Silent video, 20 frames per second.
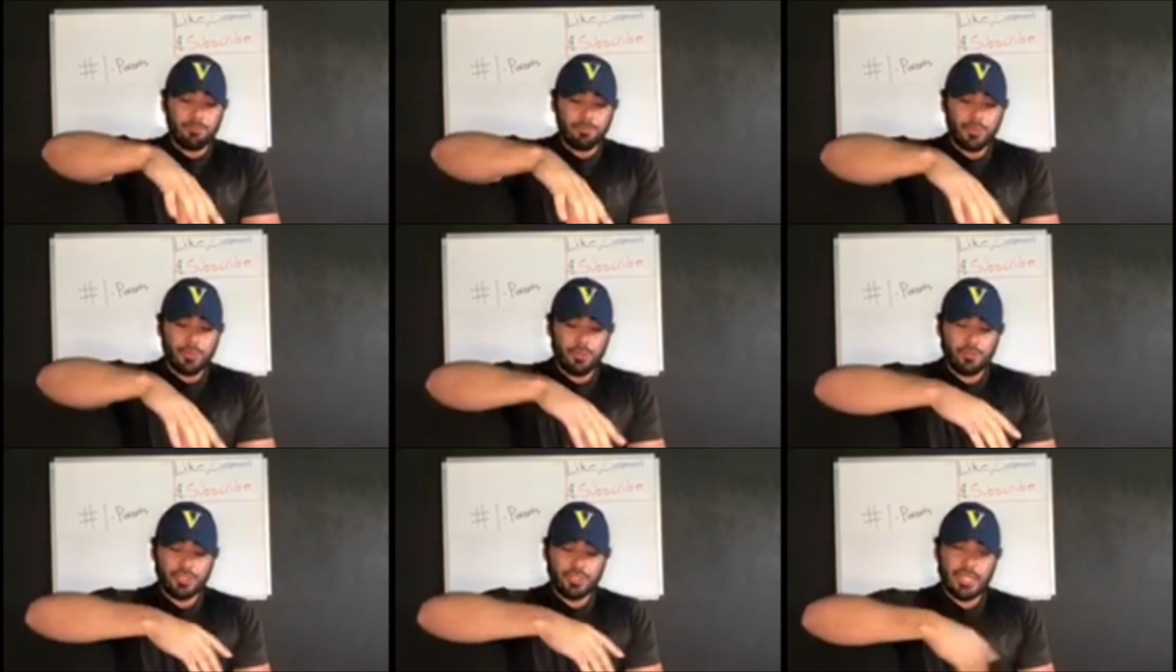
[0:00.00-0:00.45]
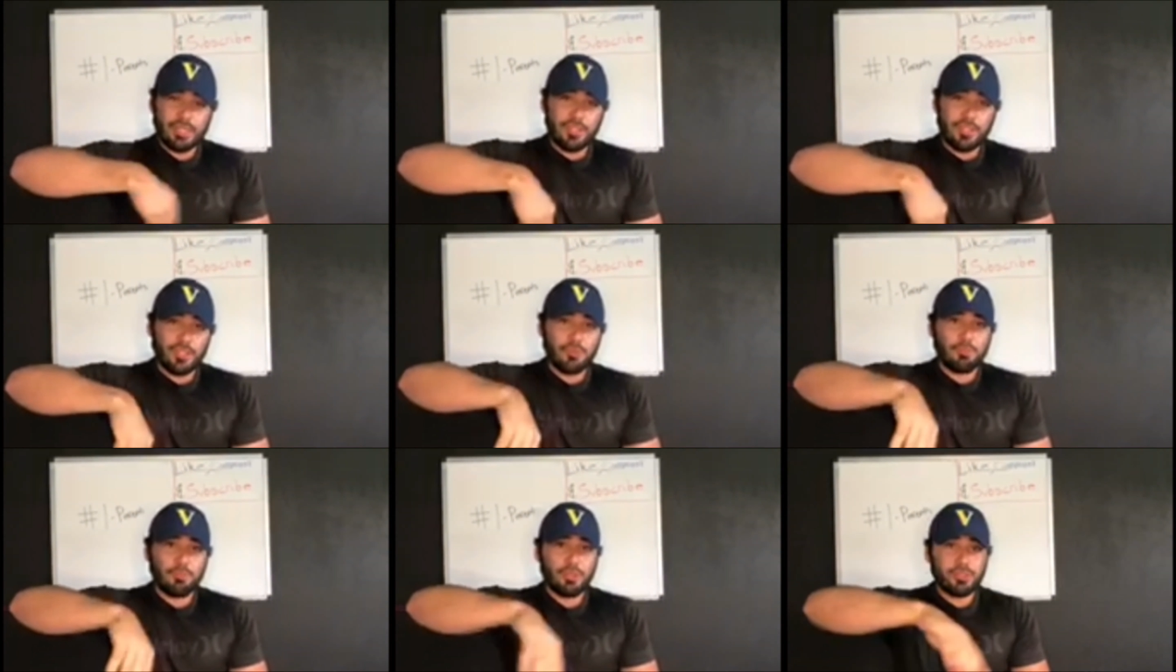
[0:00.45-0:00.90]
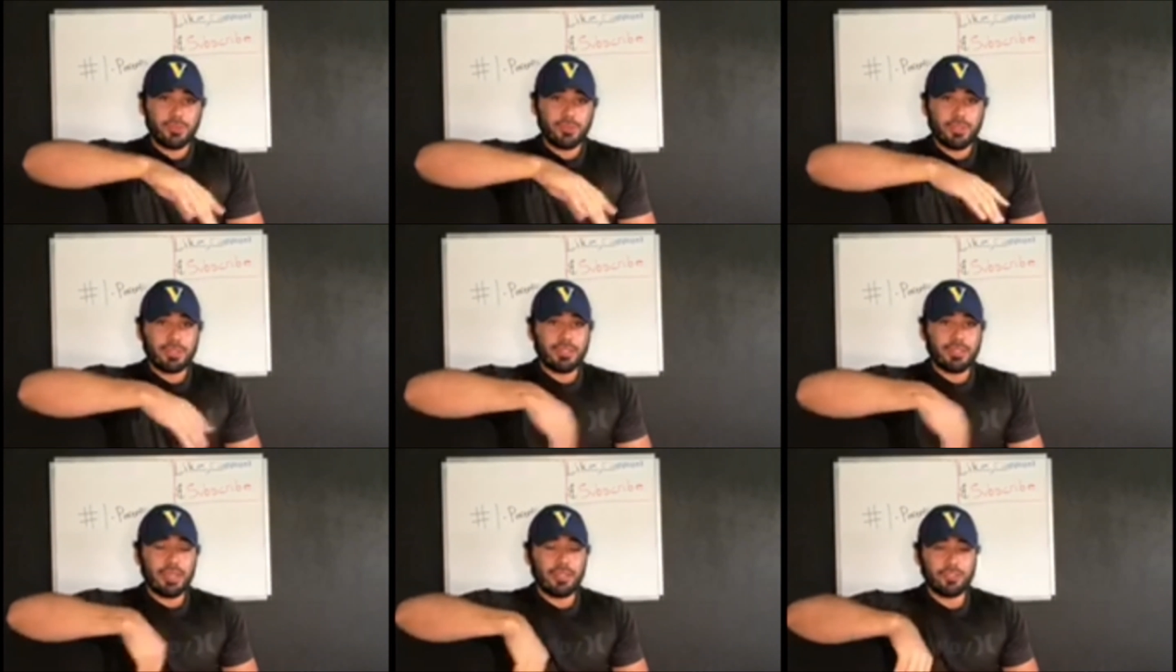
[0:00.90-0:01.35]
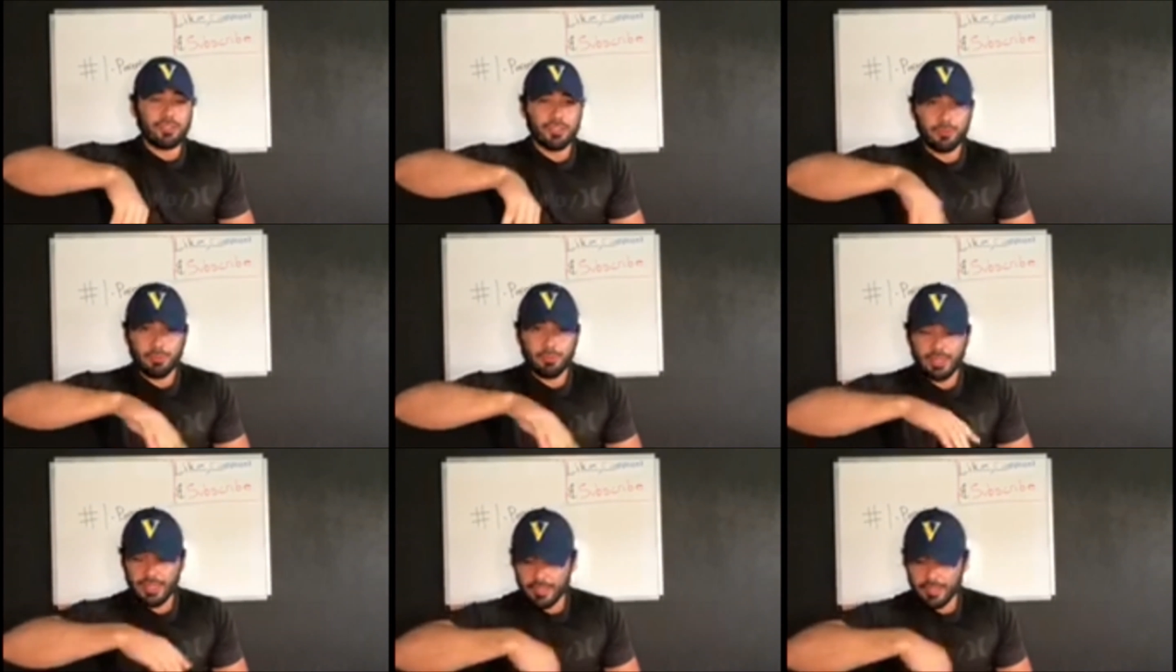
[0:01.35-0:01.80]
She had other bills around the house to
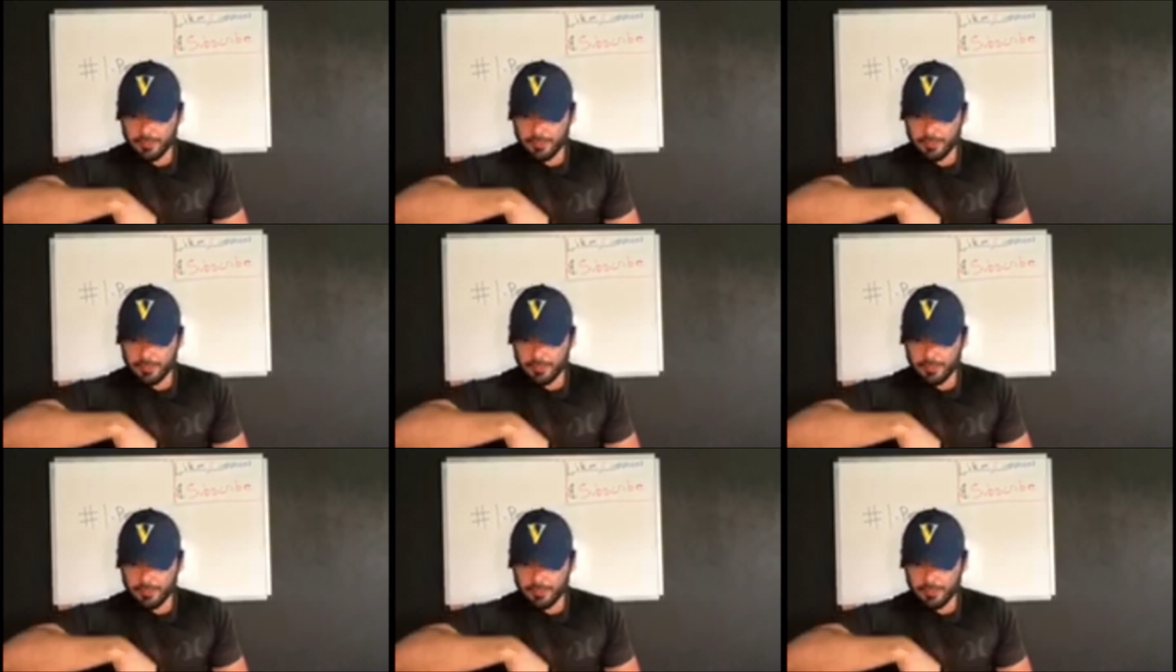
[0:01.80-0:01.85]
pay.